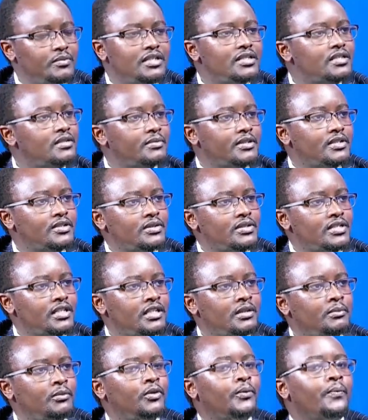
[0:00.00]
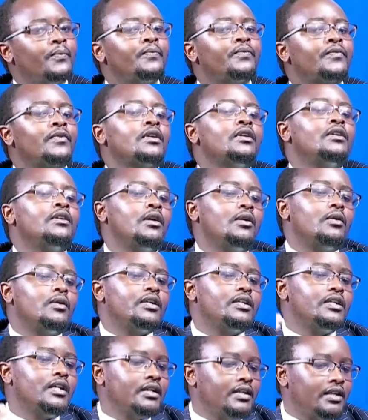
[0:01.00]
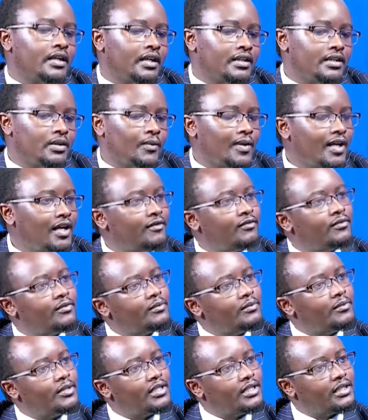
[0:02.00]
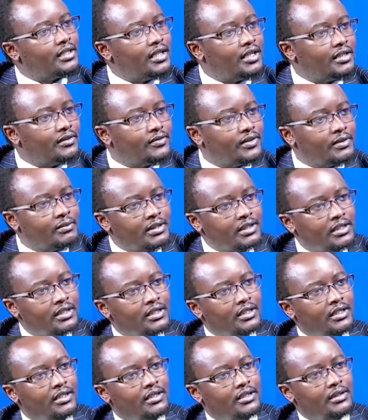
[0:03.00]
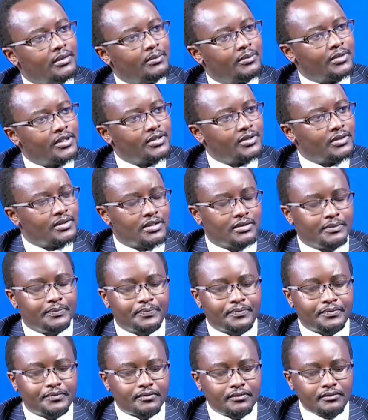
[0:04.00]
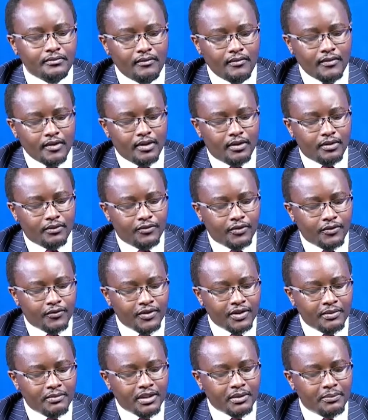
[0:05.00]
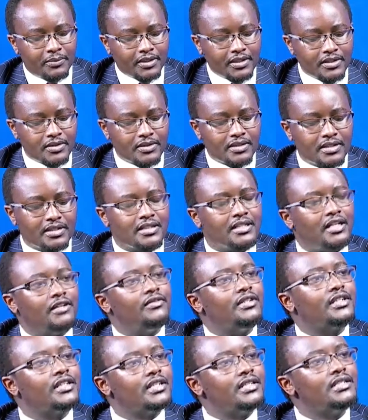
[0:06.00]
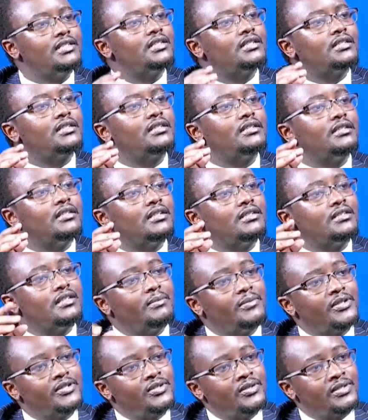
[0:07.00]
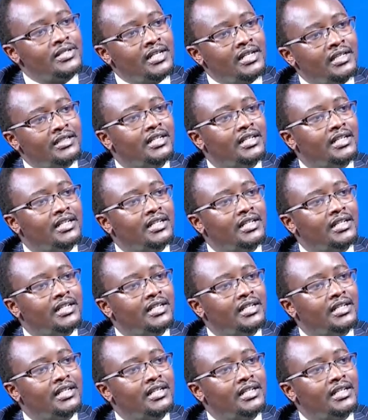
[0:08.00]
mixed prisons anymore. Now, here in Kenya, we have male and female prisons. Now, for female prisons, there are various, the Prisons